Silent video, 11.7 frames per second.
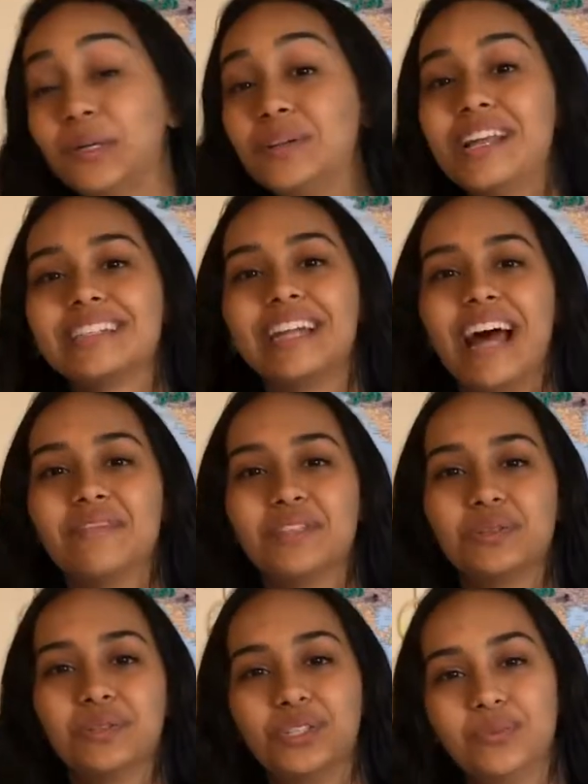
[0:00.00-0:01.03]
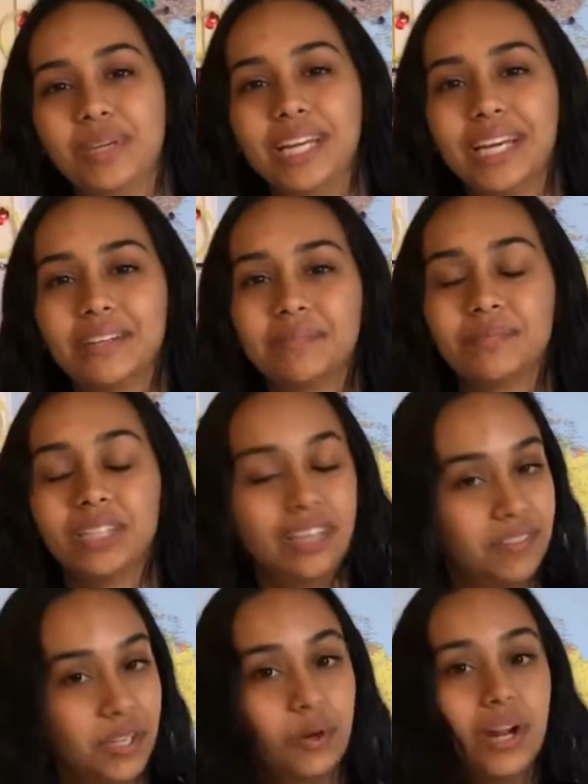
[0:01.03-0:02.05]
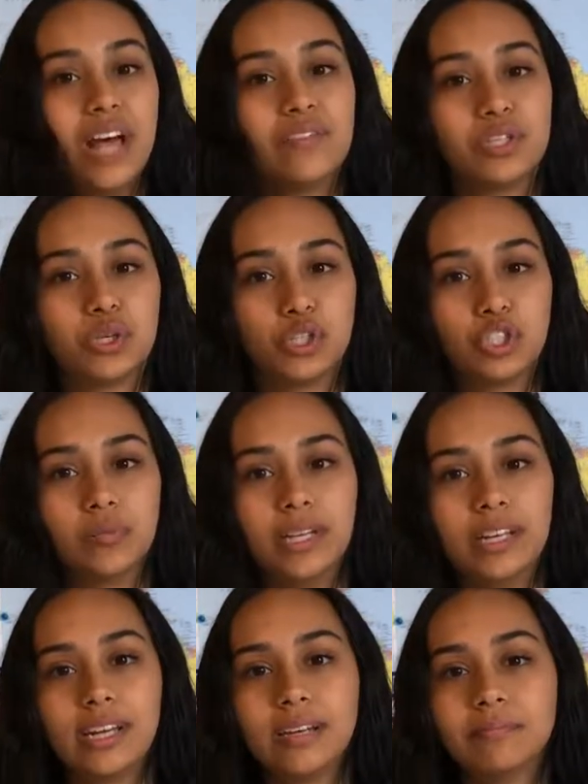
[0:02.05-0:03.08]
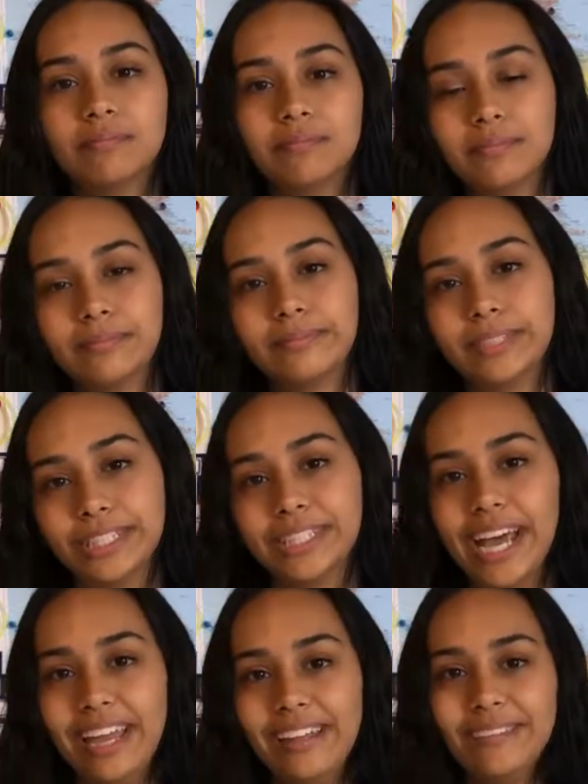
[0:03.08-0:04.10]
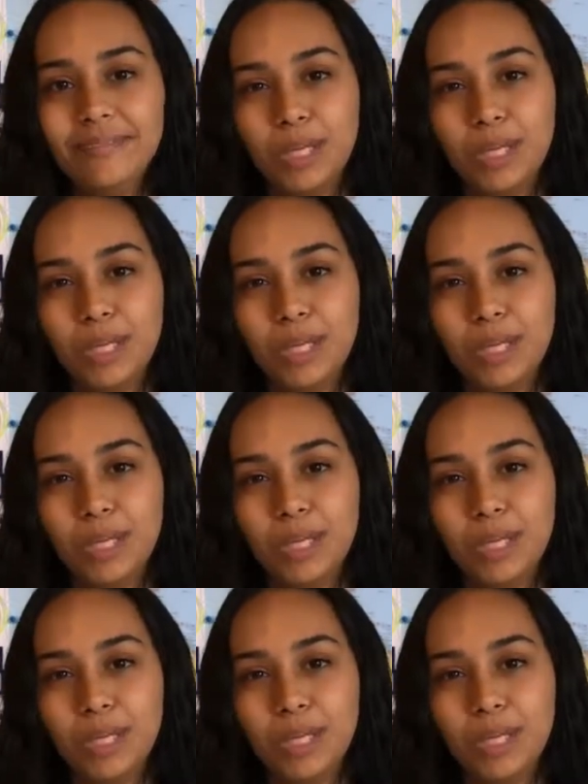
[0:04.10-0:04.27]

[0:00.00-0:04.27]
Who doesn't have a social media? If you don't have a social media, you're lying.